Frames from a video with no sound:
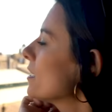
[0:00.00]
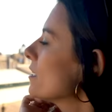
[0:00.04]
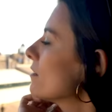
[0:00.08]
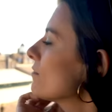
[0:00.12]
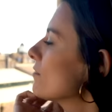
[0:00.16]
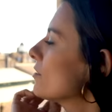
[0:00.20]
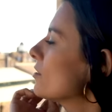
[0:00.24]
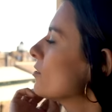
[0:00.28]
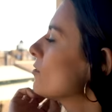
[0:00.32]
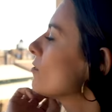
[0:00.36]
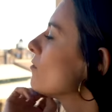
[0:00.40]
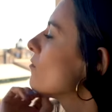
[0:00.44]
Many of
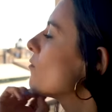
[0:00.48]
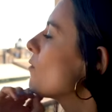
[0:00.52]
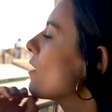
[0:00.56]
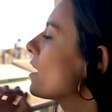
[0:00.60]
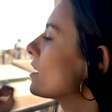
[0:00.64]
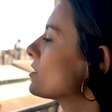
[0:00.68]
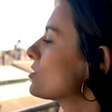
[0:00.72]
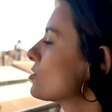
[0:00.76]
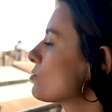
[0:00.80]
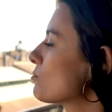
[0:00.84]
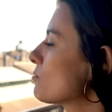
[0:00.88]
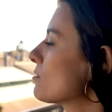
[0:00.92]
you have
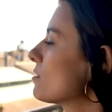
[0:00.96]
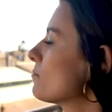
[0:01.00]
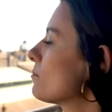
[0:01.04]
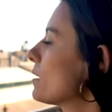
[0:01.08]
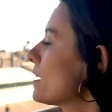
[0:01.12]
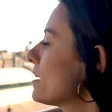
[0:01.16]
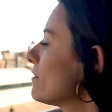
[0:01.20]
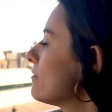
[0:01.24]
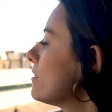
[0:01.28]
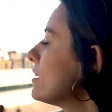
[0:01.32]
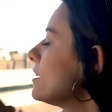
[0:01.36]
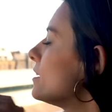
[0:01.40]
watched one of
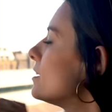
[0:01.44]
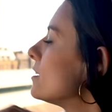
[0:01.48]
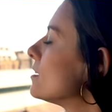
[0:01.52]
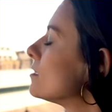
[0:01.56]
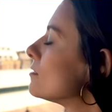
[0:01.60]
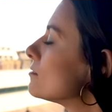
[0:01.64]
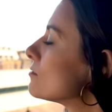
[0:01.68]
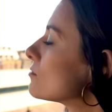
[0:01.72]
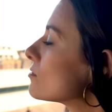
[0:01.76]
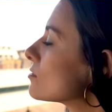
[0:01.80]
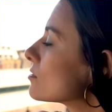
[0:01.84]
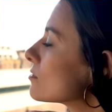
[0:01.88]
my
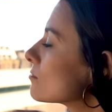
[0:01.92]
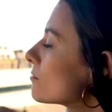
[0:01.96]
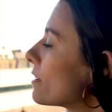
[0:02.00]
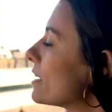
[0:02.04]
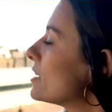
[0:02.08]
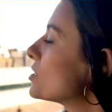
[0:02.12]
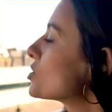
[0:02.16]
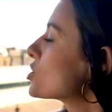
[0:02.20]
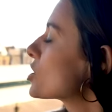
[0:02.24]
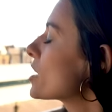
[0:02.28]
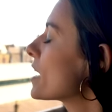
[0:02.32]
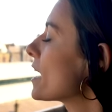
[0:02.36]
videos.
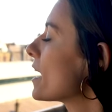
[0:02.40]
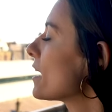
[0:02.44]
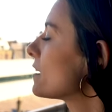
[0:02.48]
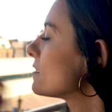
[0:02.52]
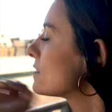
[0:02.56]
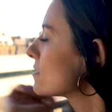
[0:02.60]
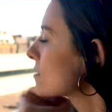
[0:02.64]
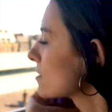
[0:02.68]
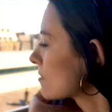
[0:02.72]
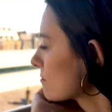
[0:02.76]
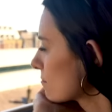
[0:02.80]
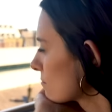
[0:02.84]
Raise your hand.